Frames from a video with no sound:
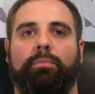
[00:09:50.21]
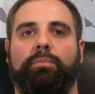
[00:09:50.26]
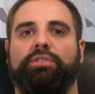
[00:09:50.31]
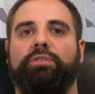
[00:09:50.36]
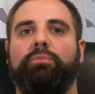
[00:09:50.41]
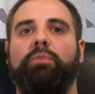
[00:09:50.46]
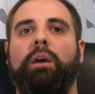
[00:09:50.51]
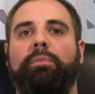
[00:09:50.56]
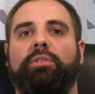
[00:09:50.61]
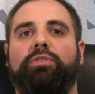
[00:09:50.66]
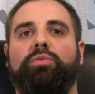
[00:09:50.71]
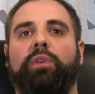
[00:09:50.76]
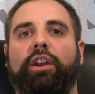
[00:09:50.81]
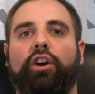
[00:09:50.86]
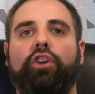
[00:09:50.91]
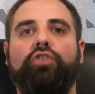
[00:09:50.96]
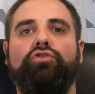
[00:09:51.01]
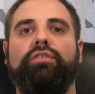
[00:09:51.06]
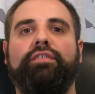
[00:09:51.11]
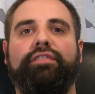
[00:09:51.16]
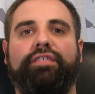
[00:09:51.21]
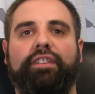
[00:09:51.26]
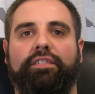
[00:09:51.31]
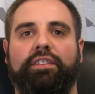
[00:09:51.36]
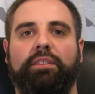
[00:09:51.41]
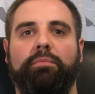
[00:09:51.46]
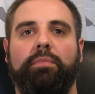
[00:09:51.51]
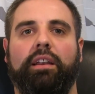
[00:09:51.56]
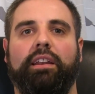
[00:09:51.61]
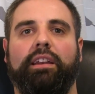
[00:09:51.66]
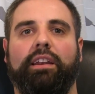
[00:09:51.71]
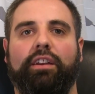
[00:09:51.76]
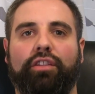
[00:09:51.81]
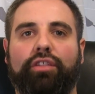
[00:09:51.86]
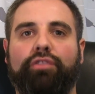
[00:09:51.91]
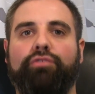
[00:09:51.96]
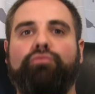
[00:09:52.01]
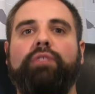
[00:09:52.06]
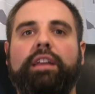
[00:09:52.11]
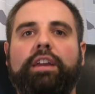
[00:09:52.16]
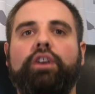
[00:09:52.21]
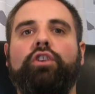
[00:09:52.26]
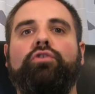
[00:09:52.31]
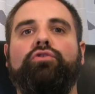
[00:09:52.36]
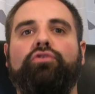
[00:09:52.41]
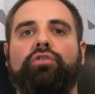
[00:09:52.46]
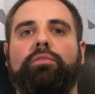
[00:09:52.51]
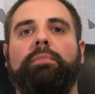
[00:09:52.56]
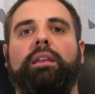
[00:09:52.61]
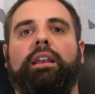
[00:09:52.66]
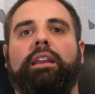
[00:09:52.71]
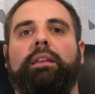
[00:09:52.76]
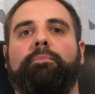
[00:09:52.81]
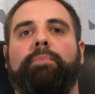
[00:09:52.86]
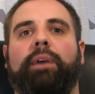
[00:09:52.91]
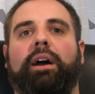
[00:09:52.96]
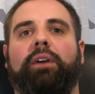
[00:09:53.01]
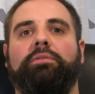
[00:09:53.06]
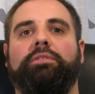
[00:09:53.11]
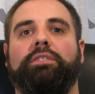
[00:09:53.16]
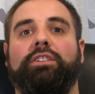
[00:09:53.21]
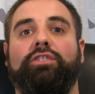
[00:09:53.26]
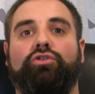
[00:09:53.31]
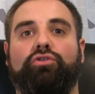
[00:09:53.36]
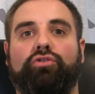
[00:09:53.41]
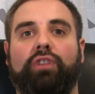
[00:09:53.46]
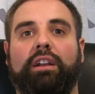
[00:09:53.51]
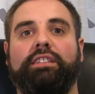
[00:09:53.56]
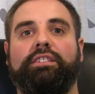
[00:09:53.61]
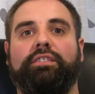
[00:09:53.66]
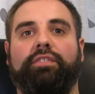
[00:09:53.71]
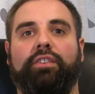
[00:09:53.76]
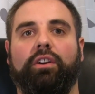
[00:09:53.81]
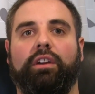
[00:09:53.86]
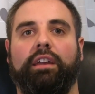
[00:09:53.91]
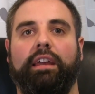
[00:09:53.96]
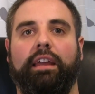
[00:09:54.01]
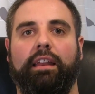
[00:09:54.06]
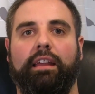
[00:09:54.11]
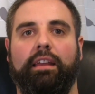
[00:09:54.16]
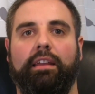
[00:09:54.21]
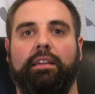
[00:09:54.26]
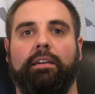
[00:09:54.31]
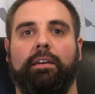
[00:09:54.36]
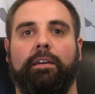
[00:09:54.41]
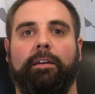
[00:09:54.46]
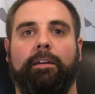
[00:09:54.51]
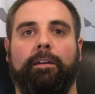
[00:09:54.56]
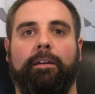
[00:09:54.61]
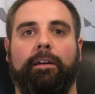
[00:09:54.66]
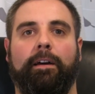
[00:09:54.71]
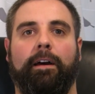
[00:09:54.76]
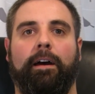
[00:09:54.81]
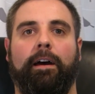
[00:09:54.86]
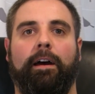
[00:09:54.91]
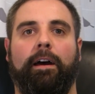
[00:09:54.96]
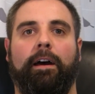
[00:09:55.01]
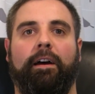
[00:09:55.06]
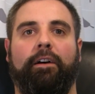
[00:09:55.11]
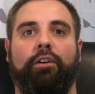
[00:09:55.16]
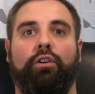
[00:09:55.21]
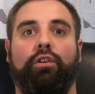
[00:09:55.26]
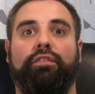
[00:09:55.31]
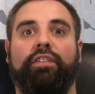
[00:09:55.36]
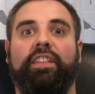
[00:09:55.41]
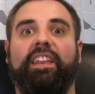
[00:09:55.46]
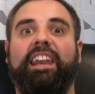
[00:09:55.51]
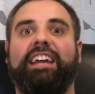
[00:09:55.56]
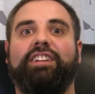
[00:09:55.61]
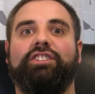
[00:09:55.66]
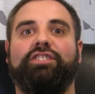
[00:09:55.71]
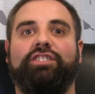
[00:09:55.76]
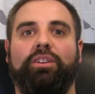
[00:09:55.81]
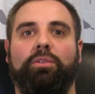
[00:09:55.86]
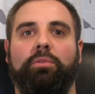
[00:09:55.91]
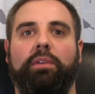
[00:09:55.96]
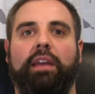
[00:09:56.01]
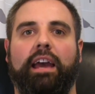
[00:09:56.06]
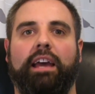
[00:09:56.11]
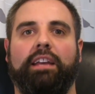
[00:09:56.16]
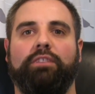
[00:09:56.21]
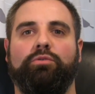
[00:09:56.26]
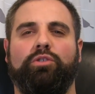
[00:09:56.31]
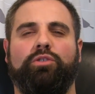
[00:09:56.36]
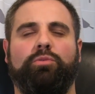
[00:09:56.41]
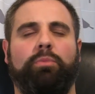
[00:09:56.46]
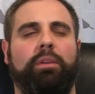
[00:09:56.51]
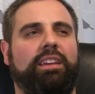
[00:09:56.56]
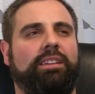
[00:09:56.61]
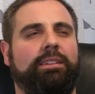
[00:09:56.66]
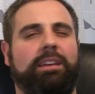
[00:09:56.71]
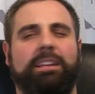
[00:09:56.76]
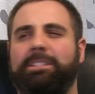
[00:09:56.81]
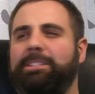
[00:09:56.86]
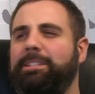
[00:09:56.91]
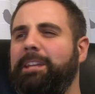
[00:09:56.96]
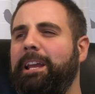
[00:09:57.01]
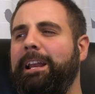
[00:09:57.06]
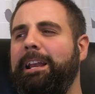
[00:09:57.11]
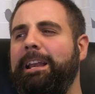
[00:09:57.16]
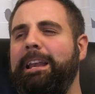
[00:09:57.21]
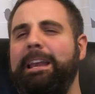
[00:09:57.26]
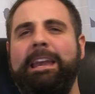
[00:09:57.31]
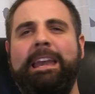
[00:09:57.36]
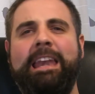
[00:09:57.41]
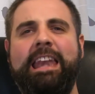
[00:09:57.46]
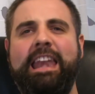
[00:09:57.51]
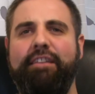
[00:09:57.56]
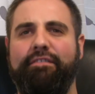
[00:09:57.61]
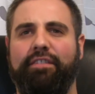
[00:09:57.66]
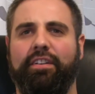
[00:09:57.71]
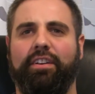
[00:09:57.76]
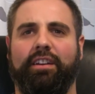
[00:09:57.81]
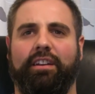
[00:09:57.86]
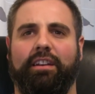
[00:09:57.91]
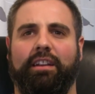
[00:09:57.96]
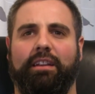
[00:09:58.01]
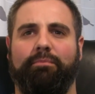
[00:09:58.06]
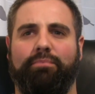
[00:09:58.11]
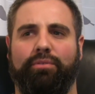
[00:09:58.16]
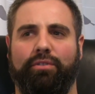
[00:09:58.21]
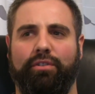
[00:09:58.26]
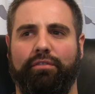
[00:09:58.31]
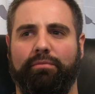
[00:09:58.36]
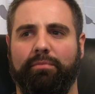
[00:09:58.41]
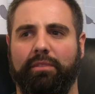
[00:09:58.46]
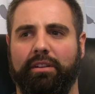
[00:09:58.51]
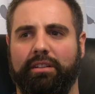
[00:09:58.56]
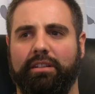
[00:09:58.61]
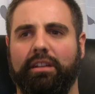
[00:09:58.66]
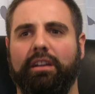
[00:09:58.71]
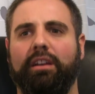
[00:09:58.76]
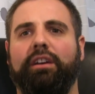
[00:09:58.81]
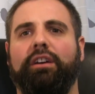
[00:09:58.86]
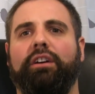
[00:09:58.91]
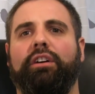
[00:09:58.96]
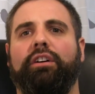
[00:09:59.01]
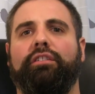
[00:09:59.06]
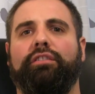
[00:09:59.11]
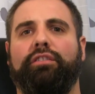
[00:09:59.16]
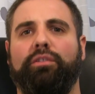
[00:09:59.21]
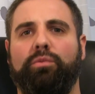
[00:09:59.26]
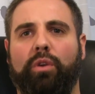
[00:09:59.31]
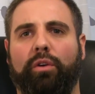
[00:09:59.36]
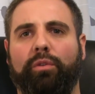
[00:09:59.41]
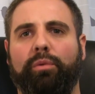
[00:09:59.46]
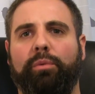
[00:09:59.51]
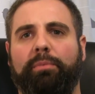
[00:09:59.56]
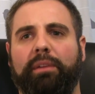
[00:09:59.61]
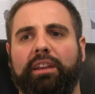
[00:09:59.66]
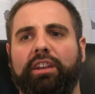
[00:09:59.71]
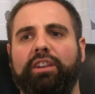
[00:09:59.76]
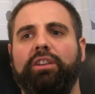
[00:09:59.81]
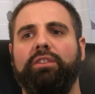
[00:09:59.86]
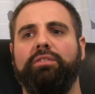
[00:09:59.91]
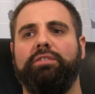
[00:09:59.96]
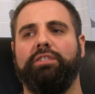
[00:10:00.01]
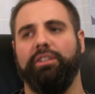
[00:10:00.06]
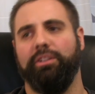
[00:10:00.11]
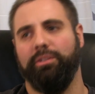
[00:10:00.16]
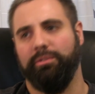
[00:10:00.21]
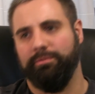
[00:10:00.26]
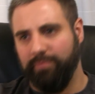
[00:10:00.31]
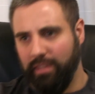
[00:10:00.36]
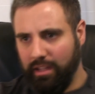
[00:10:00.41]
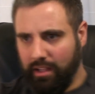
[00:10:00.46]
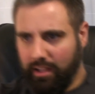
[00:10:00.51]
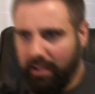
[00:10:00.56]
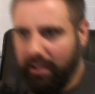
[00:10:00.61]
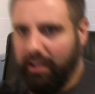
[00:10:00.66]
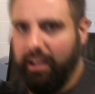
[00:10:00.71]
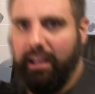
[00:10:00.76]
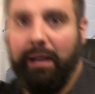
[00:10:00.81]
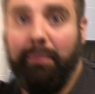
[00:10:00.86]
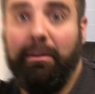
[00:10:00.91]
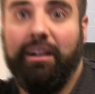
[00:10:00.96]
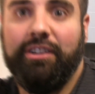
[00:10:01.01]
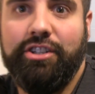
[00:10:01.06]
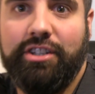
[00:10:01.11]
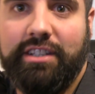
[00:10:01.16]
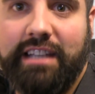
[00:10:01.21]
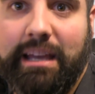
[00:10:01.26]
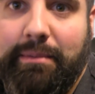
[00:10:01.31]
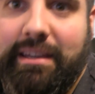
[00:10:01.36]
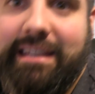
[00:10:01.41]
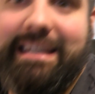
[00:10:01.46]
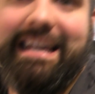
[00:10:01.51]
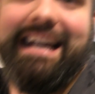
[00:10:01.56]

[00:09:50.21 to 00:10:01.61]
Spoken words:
somewhere between 150 million and 300 million pounds in transfer kitty over the next 2 years, which would be a significant improvement from what we've been used to. I'll just get my